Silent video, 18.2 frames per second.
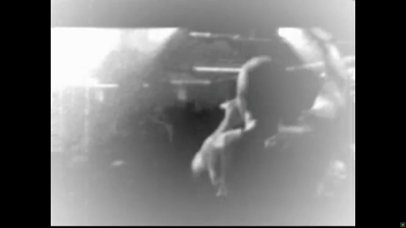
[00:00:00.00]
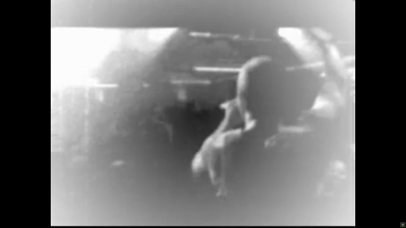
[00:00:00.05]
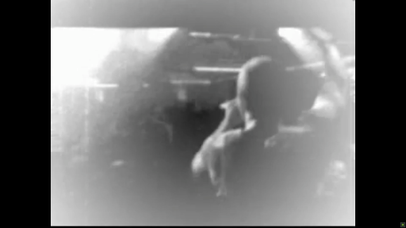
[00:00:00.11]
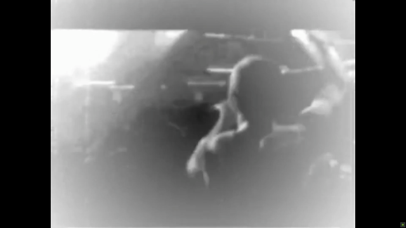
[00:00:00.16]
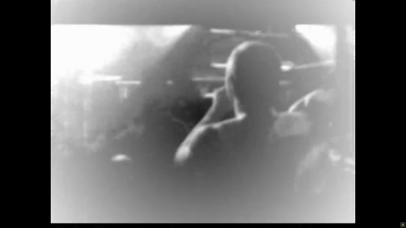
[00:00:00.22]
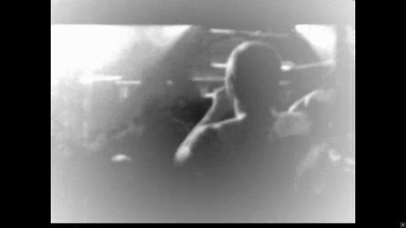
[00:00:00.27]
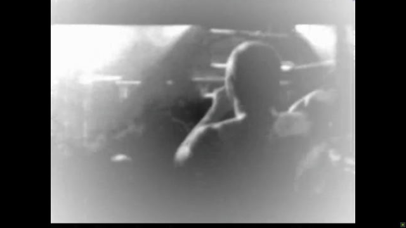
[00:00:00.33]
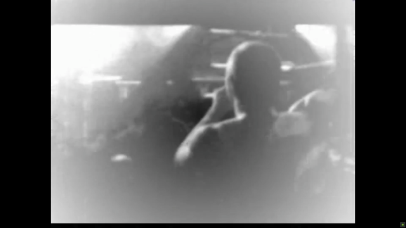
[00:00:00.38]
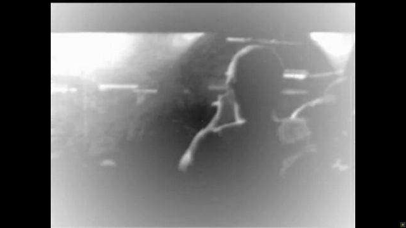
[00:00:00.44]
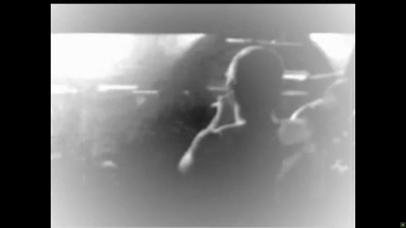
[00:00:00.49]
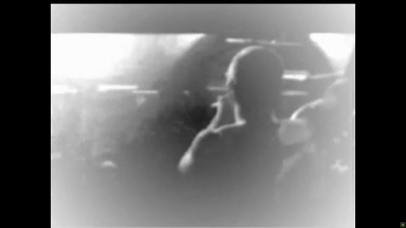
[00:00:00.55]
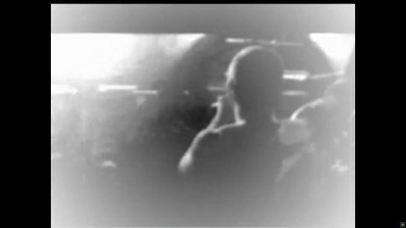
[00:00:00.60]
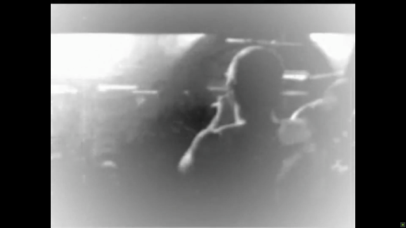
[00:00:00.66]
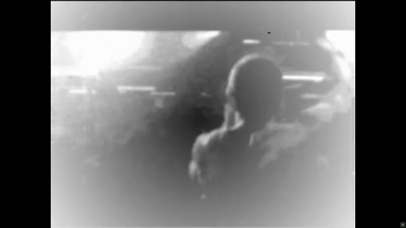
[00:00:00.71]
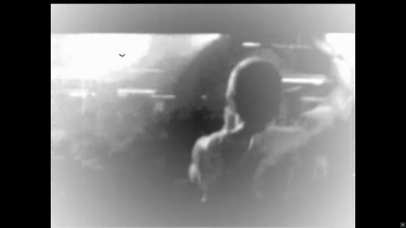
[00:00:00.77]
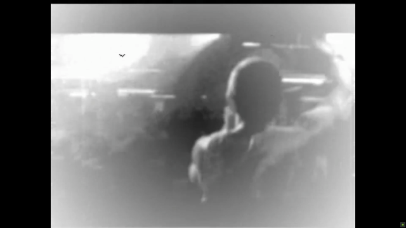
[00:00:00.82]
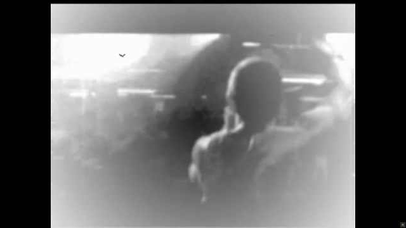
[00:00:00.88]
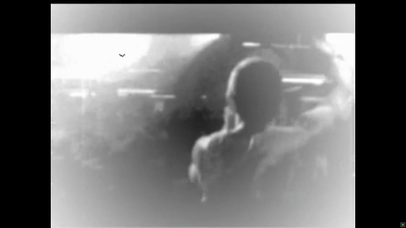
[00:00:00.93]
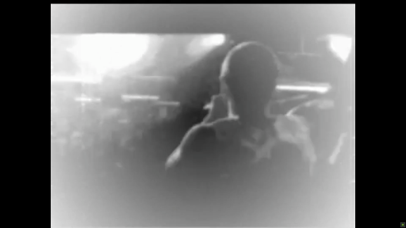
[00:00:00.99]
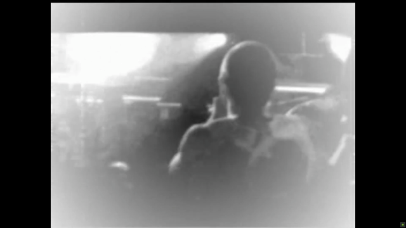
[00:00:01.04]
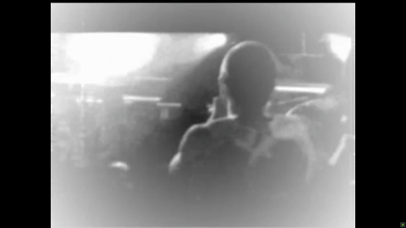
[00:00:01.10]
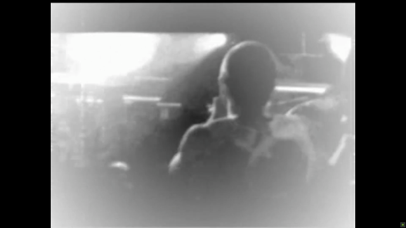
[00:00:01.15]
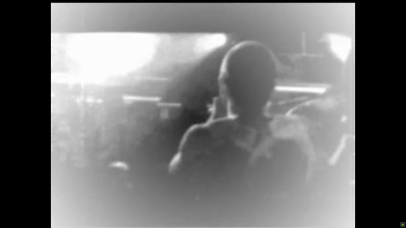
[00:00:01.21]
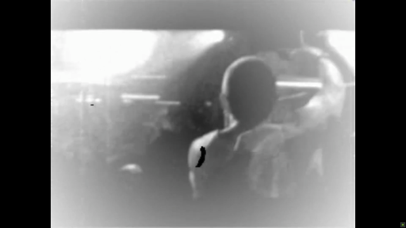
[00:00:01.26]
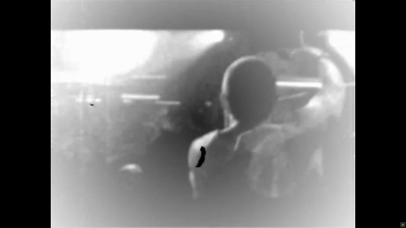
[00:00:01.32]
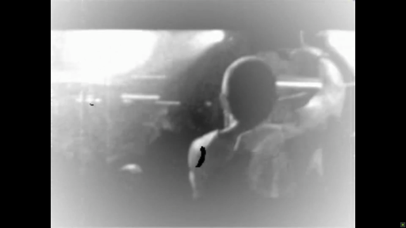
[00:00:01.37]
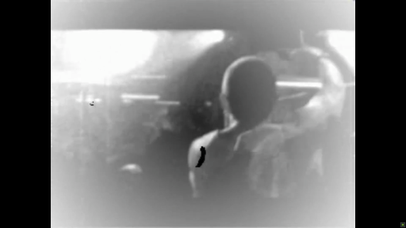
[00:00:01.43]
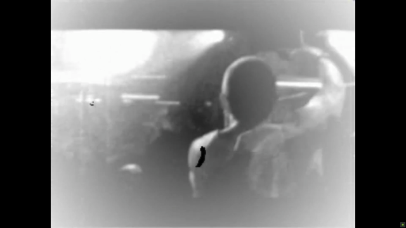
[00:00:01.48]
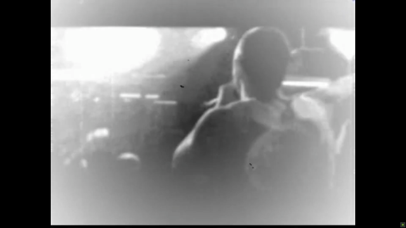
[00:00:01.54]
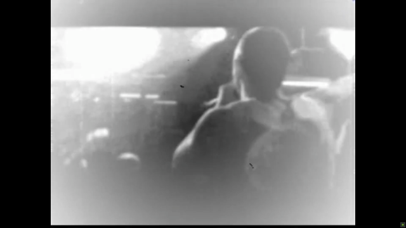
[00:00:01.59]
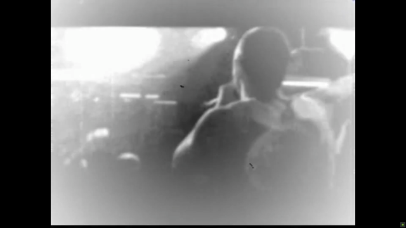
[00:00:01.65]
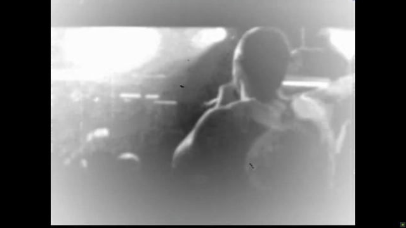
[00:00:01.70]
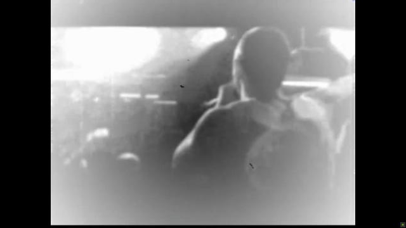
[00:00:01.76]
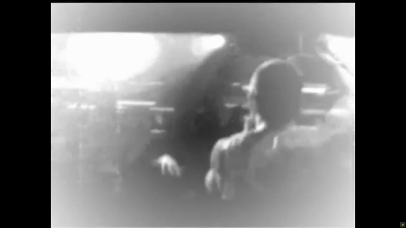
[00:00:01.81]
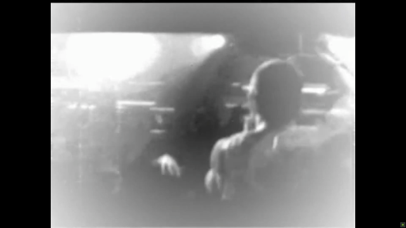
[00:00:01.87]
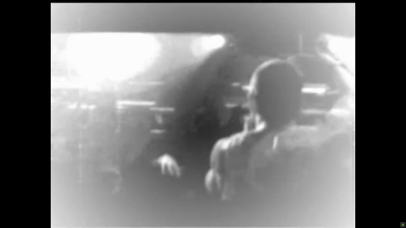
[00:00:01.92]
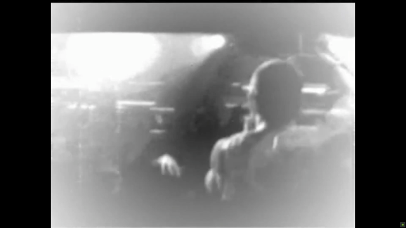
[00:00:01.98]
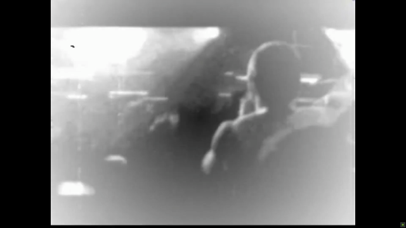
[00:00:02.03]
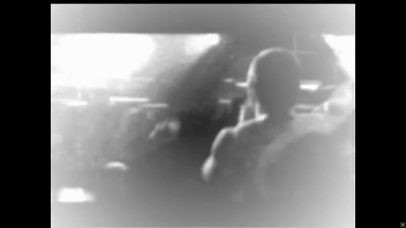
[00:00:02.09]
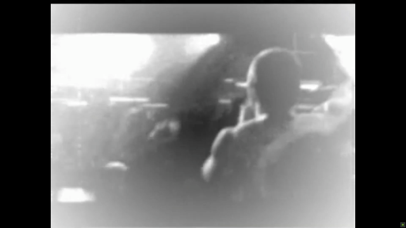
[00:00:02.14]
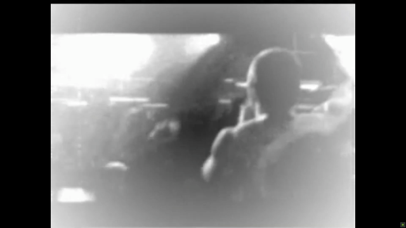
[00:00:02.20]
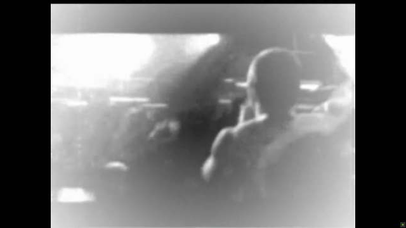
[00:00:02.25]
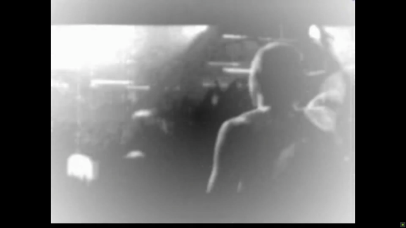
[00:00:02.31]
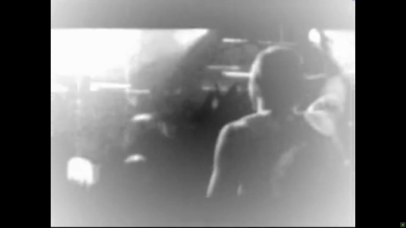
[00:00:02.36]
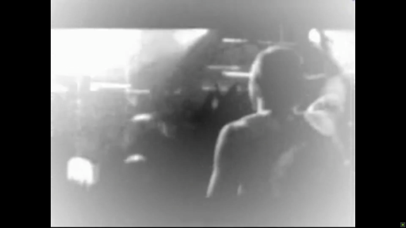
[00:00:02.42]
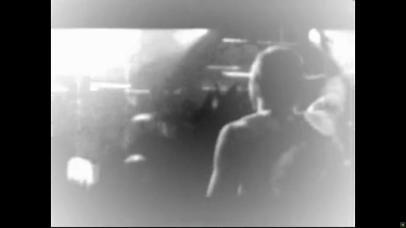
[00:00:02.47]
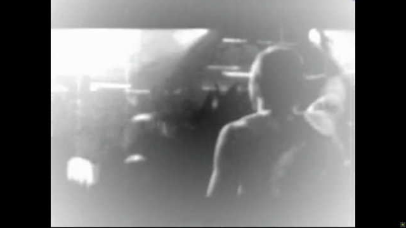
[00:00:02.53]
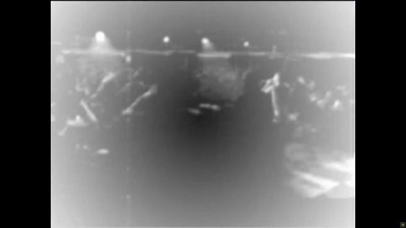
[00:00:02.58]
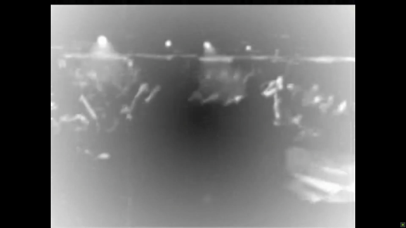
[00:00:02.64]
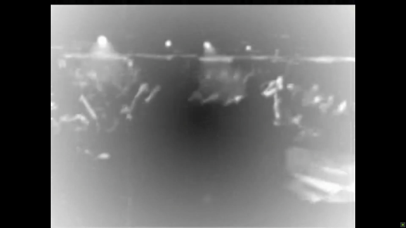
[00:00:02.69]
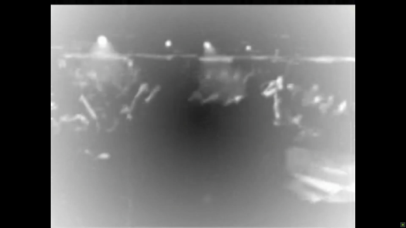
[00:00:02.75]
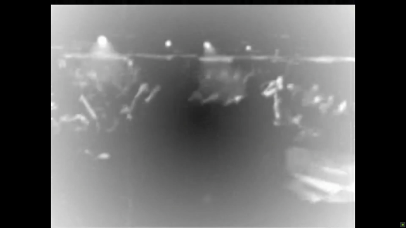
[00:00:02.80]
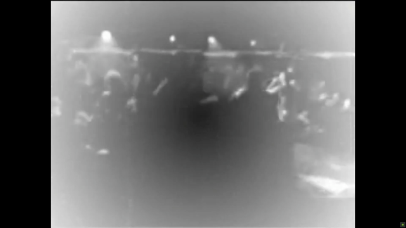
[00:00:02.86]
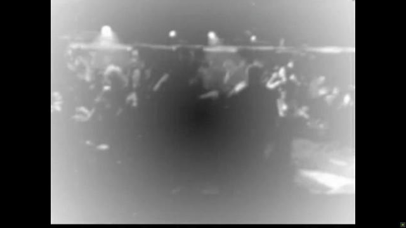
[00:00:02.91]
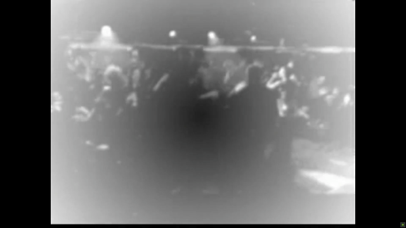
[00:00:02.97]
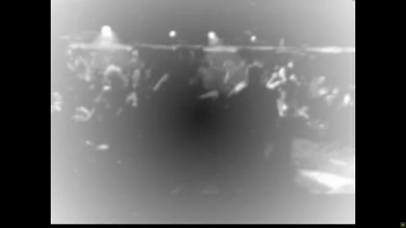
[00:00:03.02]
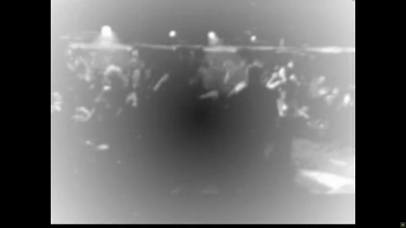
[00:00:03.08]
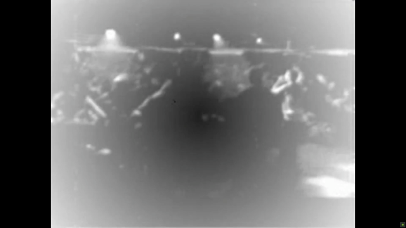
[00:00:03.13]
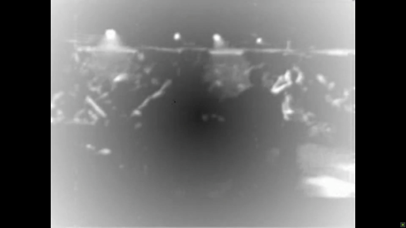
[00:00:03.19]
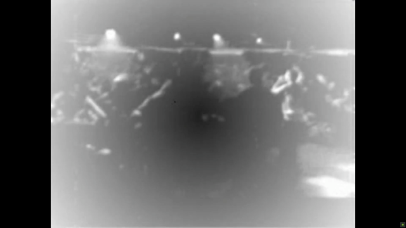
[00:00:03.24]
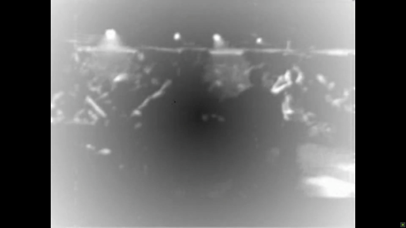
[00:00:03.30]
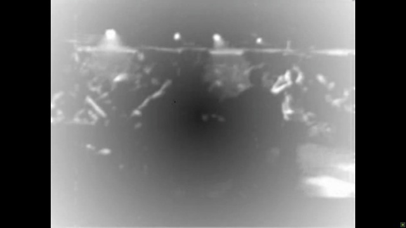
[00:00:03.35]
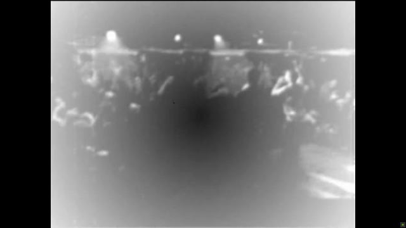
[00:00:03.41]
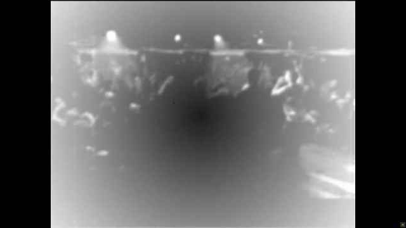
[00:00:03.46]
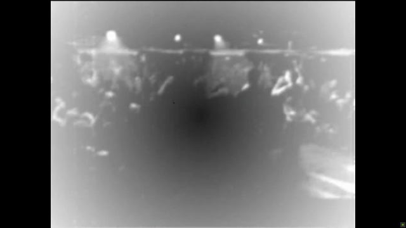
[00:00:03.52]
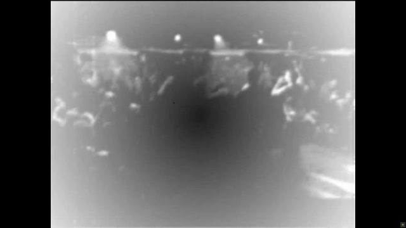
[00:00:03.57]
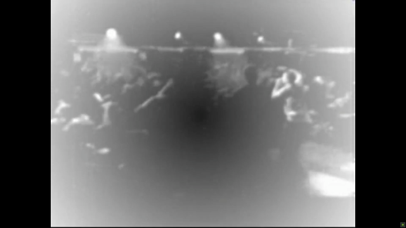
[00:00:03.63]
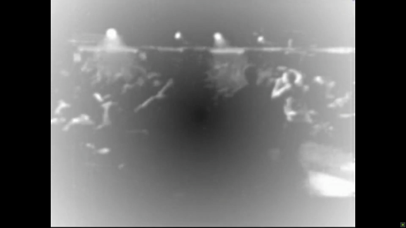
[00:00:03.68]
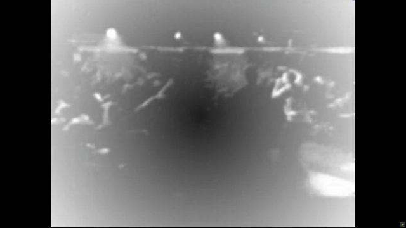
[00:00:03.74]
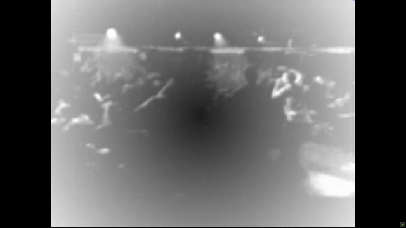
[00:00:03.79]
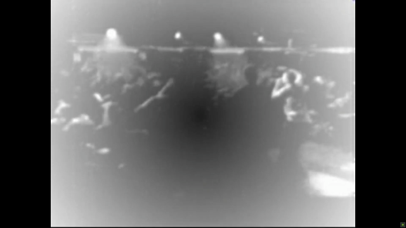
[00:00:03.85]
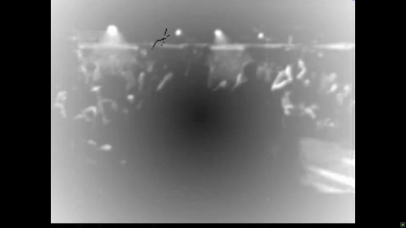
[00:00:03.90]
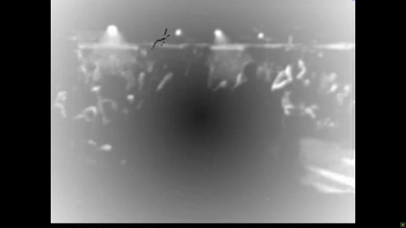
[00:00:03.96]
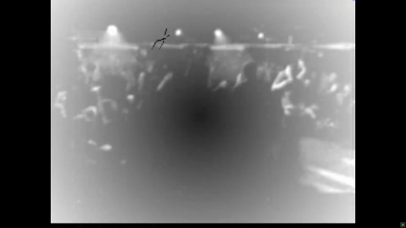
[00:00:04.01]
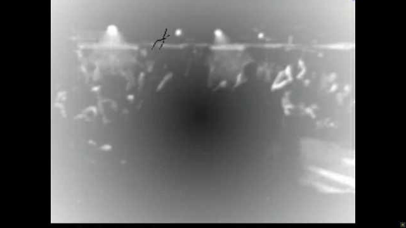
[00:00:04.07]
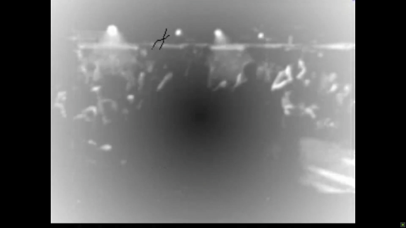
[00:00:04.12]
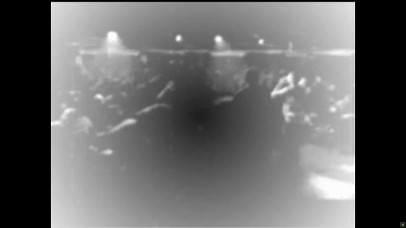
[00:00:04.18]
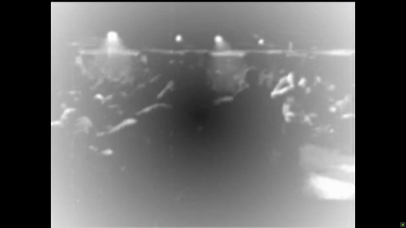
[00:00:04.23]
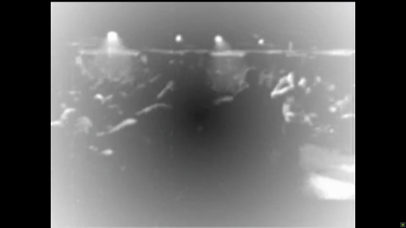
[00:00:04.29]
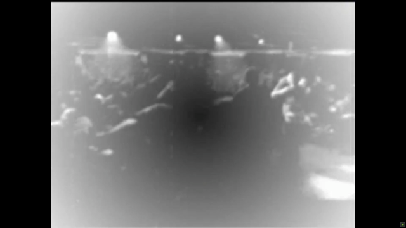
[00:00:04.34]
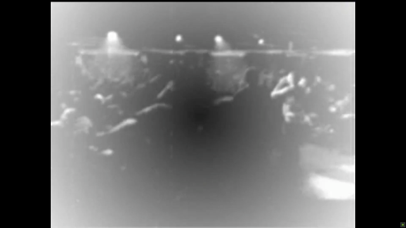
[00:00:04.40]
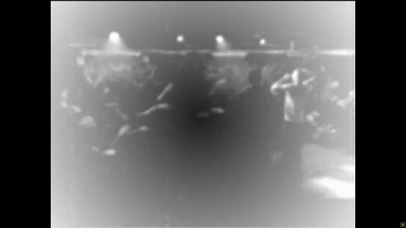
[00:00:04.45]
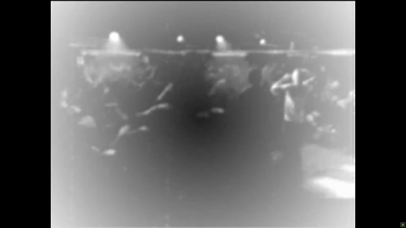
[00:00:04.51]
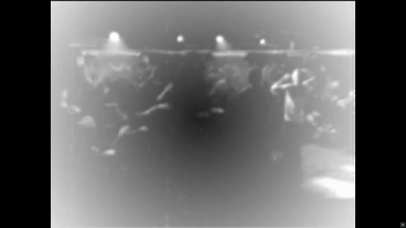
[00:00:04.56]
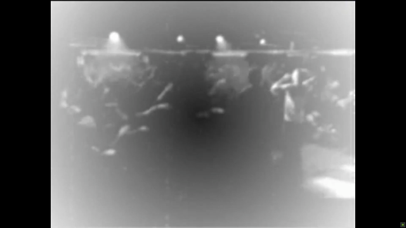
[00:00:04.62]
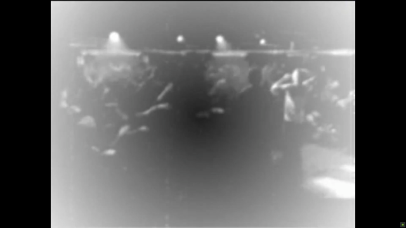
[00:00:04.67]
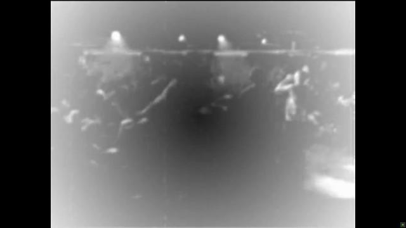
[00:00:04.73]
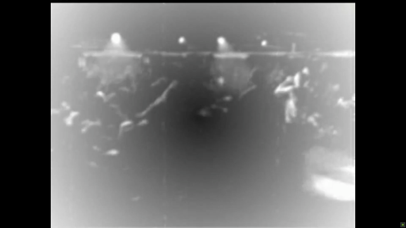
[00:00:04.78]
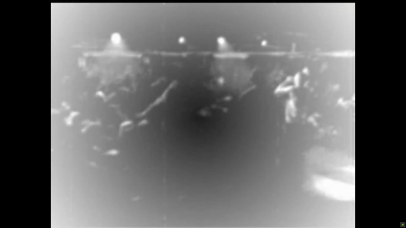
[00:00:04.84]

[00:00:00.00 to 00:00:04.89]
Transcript: [unreadable: no face in view]